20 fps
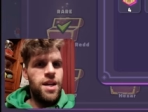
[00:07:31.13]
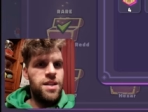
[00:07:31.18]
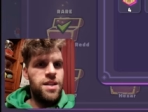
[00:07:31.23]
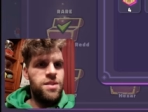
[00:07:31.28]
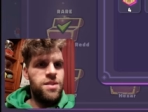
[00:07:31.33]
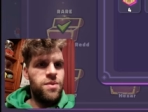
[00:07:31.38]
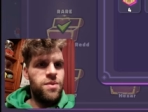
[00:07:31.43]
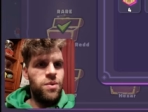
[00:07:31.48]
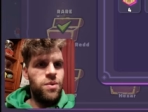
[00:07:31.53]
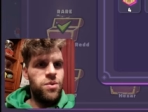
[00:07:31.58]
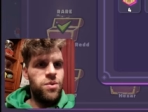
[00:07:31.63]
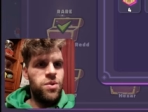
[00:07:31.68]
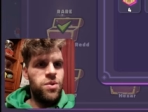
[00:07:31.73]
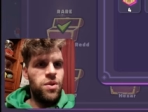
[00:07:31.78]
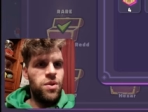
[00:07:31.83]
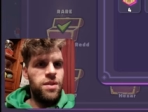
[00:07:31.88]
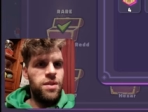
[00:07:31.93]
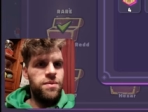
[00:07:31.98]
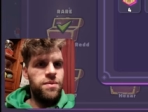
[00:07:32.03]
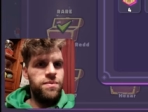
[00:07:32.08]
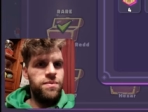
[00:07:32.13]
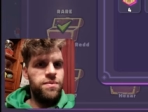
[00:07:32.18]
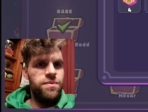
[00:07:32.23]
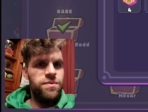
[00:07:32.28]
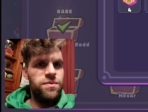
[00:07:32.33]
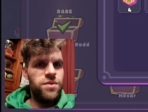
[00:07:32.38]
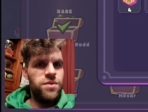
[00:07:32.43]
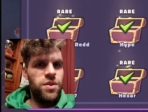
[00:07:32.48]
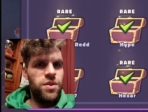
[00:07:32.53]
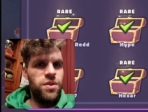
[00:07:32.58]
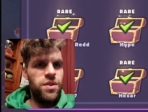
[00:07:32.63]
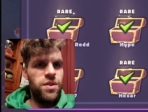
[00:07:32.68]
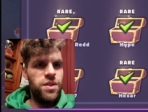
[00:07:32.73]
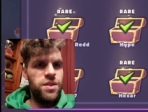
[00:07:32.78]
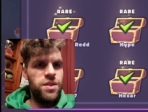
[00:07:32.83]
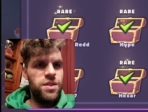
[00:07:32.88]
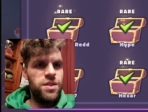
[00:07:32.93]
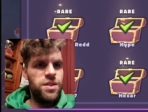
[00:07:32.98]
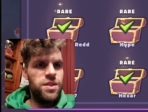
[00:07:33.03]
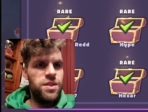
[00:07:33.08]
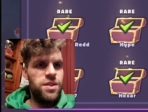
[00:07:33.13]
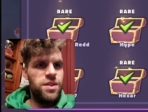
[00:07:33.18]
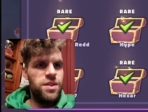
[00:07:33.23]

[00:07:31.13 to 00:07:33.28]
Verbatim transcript: as well. Jolly, very nice.